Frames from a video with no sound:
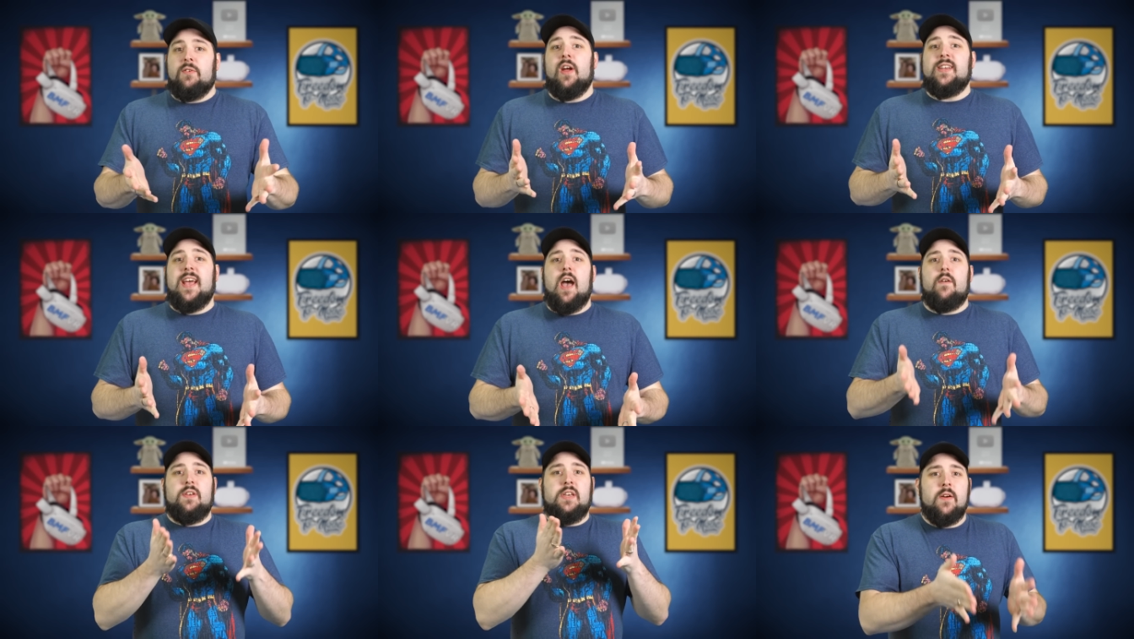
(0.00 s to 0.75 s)
be great to
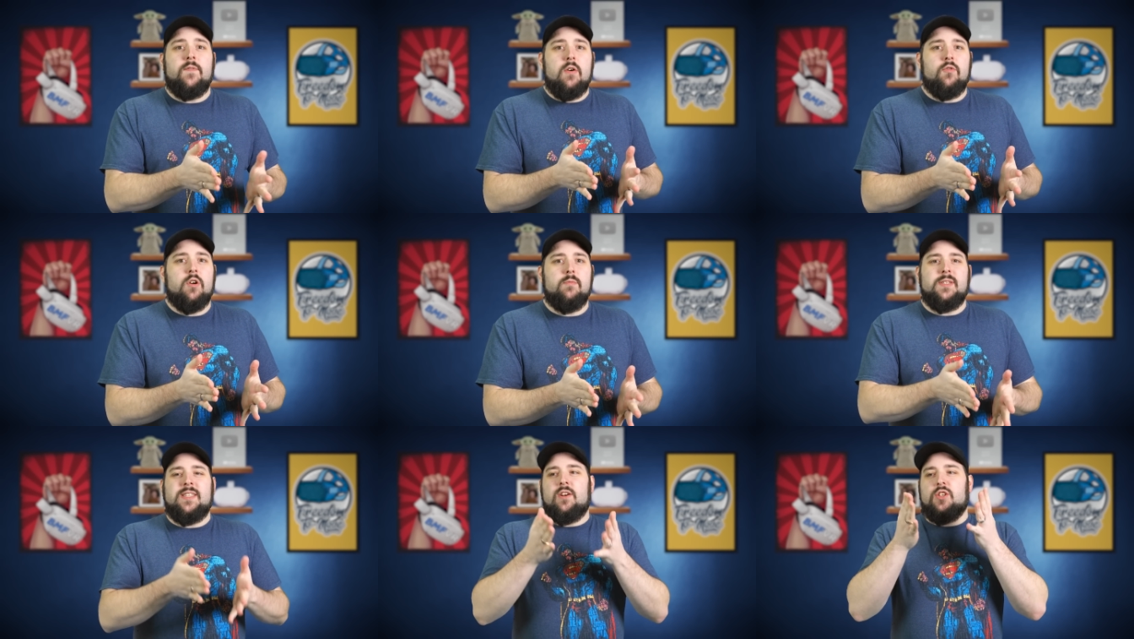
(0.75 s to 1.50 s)
have different
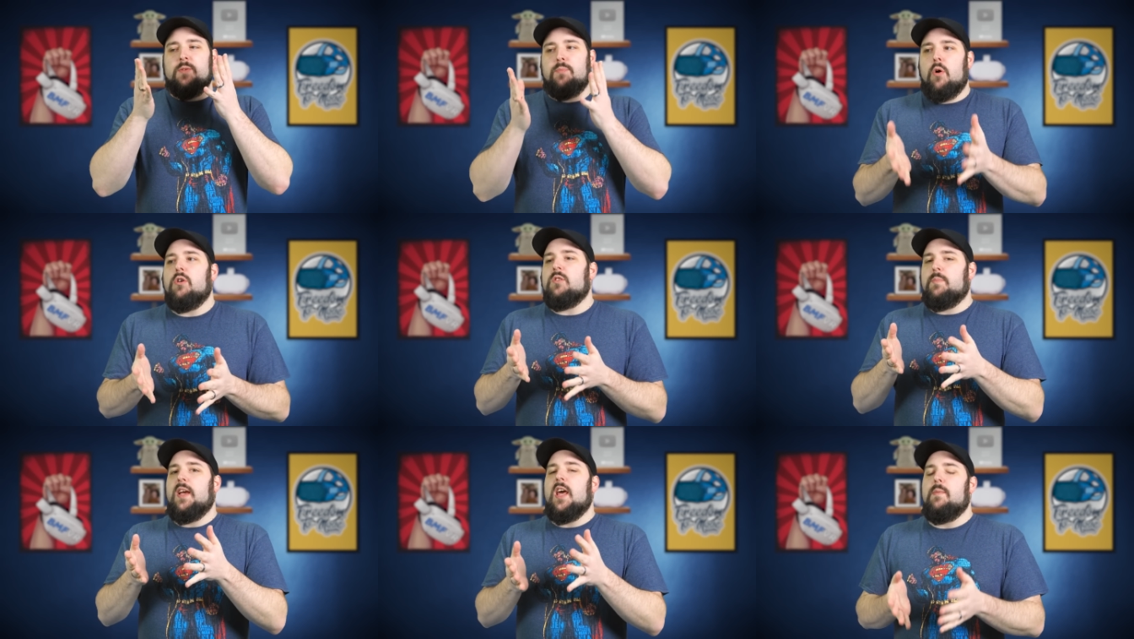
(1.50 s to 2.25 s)
rooms that are
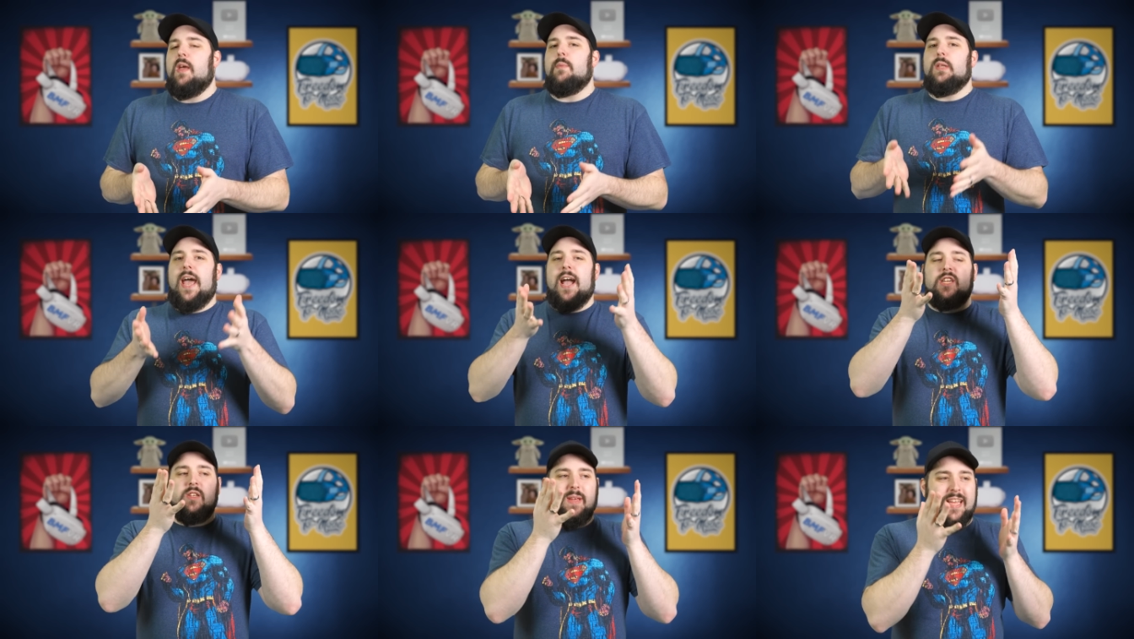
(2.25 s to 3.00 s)
supposedly gonna be able to
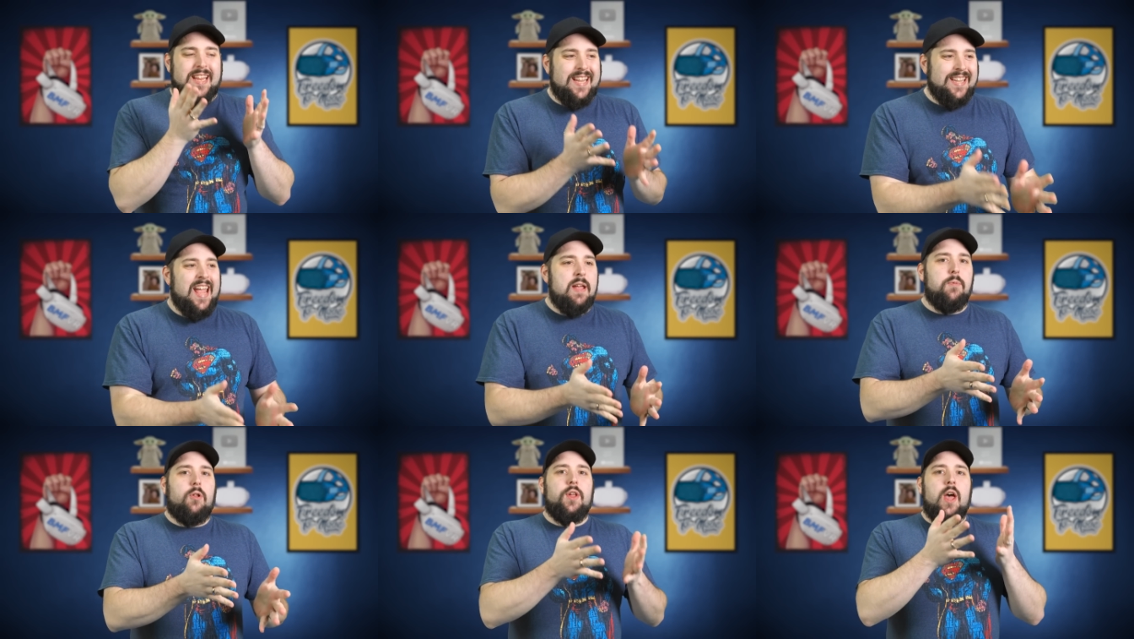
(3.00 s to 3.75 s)
actually be
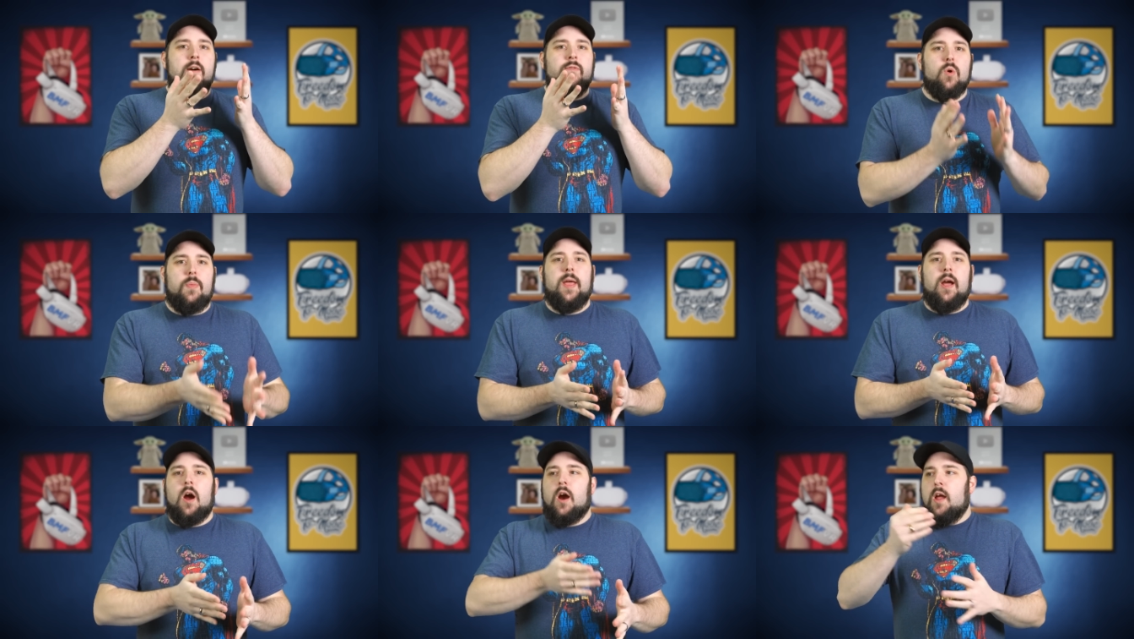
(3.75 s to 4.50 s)
labeled for what
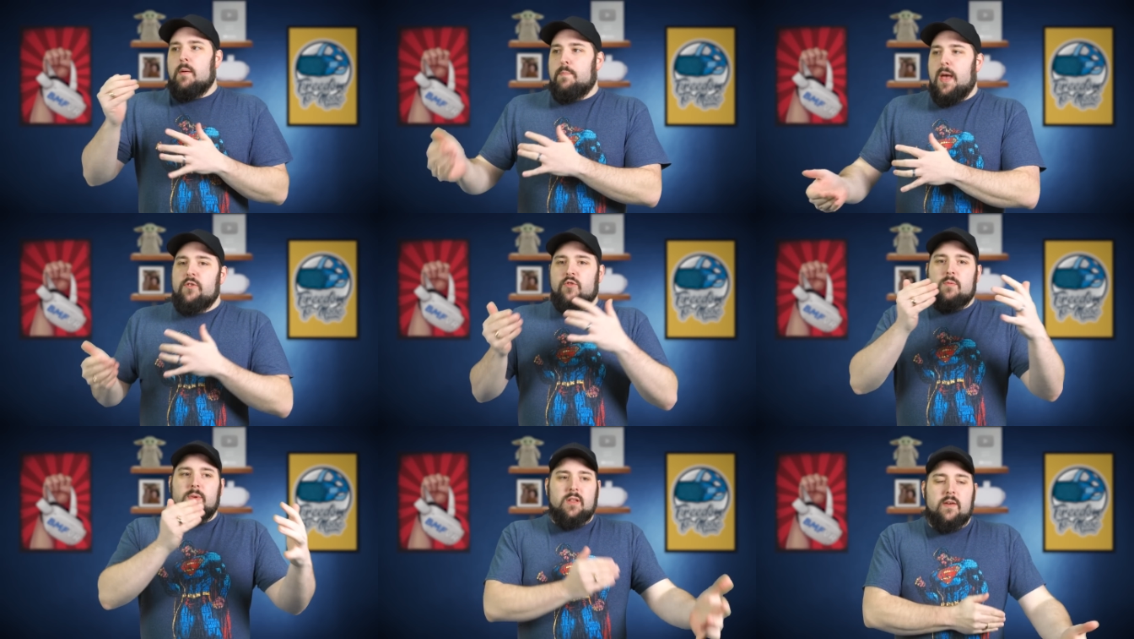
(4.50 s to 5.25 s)
they are:
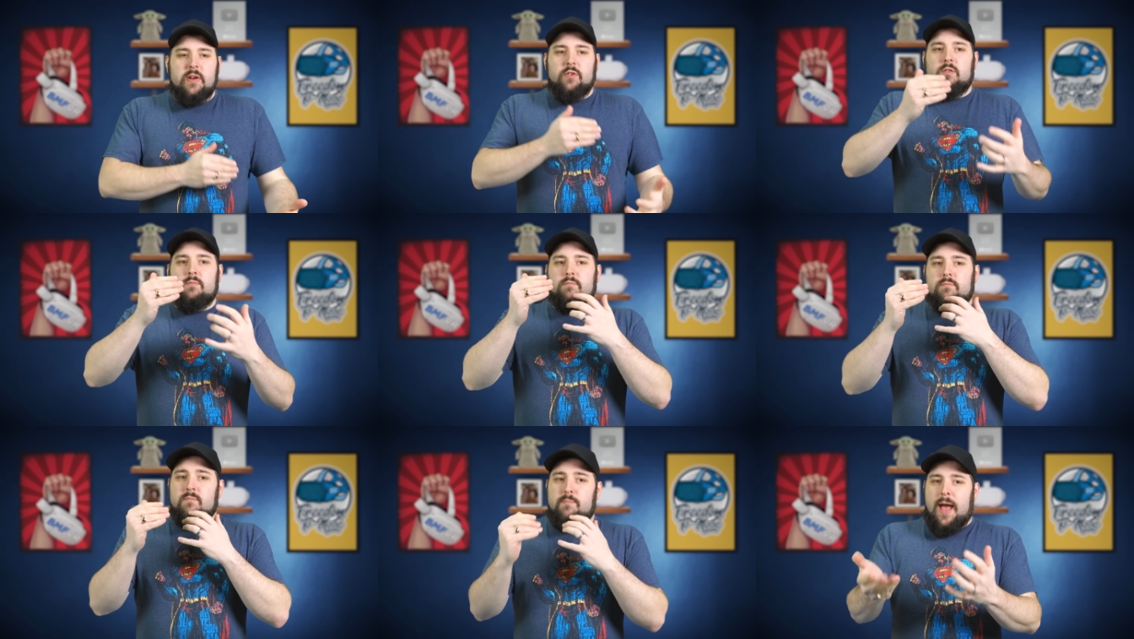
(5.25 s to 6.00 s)
bedroom, living room,
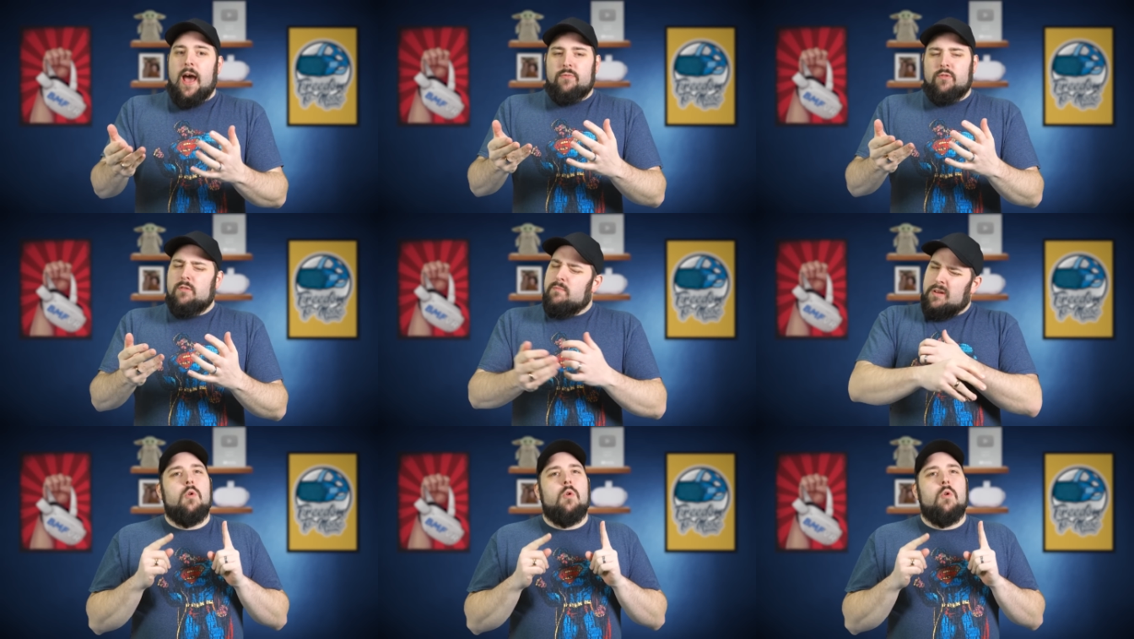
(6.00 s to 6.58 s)
bathroom.